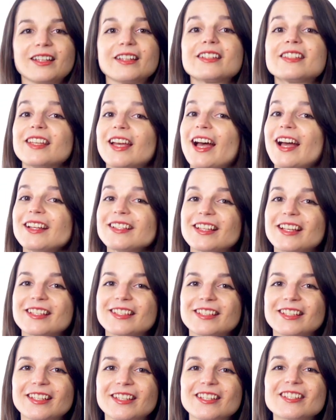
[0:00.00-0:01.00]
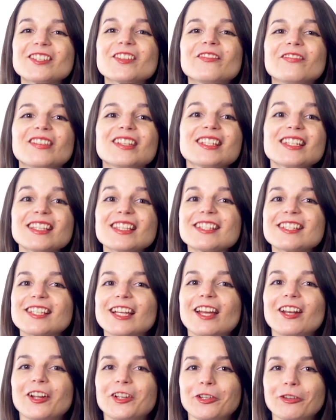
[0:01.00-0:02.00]
To access these, visit the
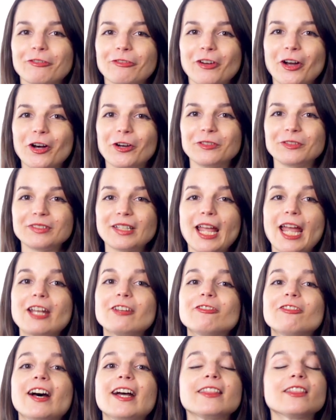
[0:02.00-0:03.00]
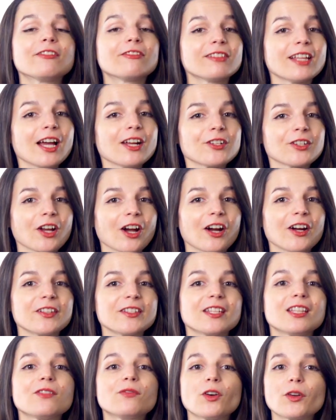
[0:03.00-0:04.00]
site on your phone and find the
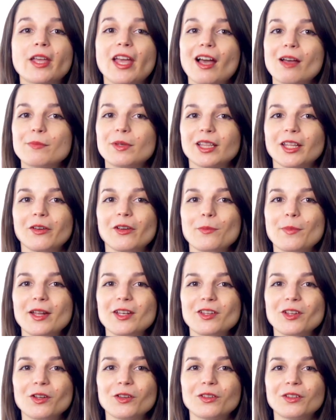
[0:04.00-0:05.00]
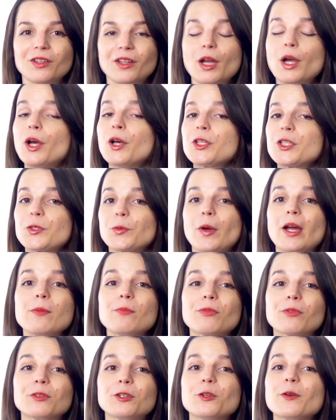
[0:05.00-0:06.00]
flashcards in the vocabulary menu.
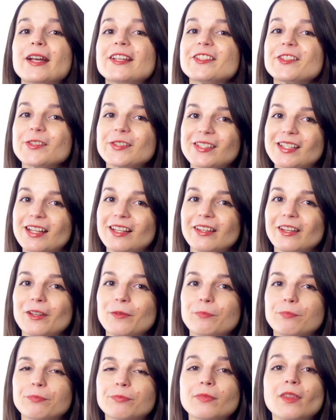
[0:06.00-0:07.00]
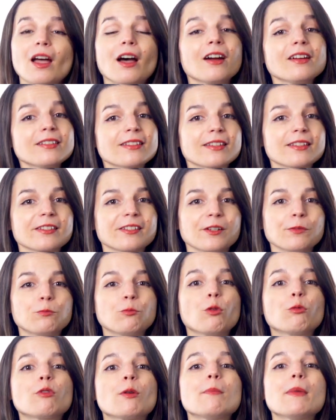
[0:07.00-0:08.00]
Swipe through as you study. Our system
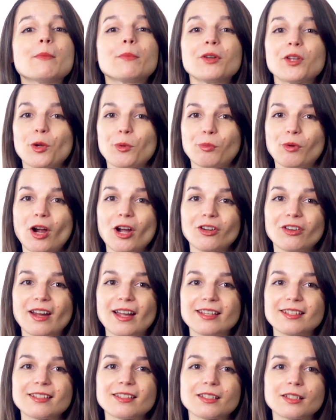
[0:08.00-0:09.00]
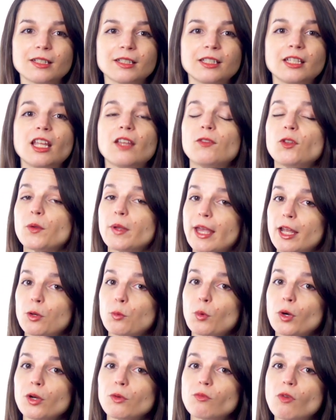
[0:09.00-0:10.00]
will remember your progress. If you get a
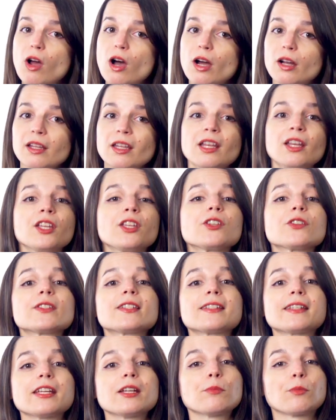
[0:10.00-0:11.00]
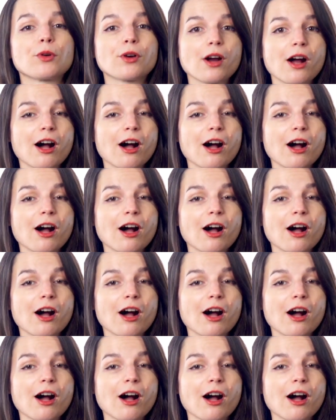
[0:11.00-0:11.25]
word wrong, you'll see it more